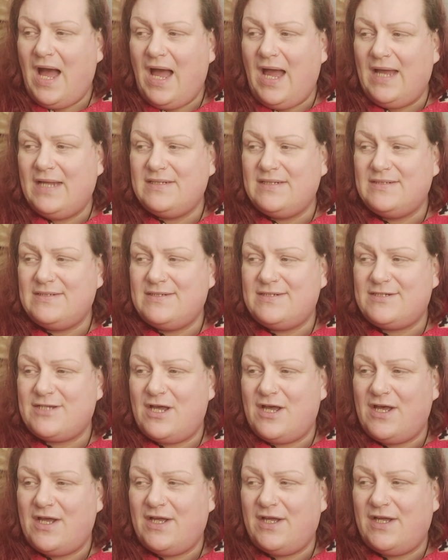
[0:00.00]

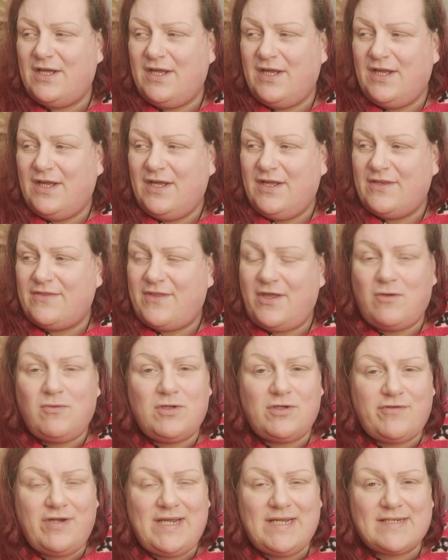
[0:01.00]
And they all
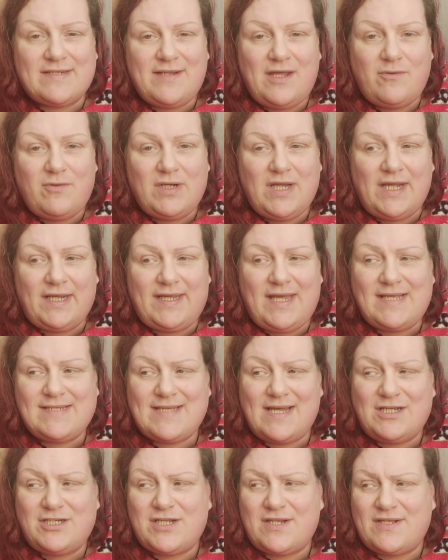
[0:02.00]
agreed, and they were like, yes,
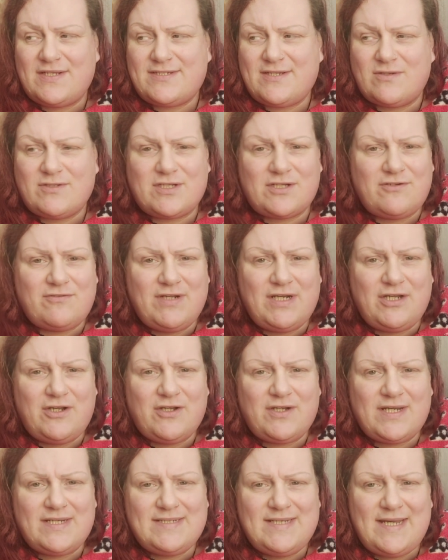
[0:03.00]
actually, that sounds like a really
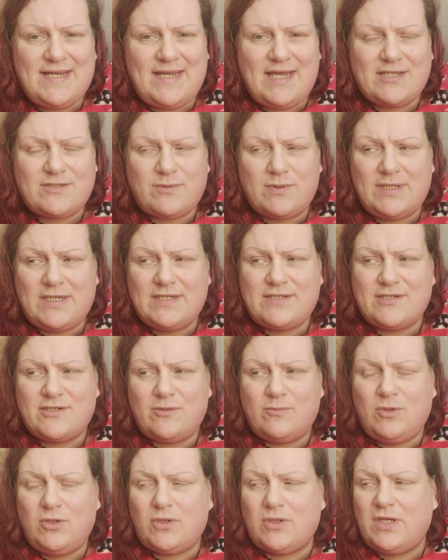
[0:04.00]
good idea. Yes, we need to
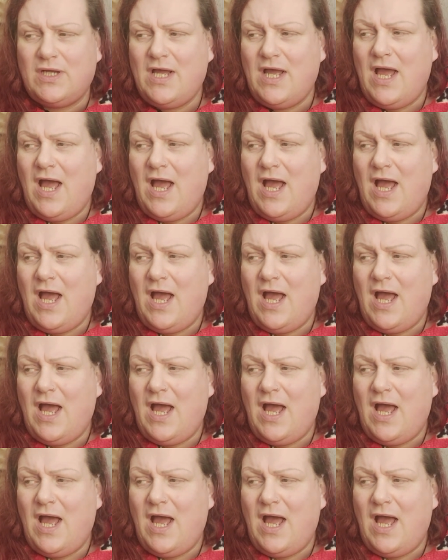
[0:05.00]
know more.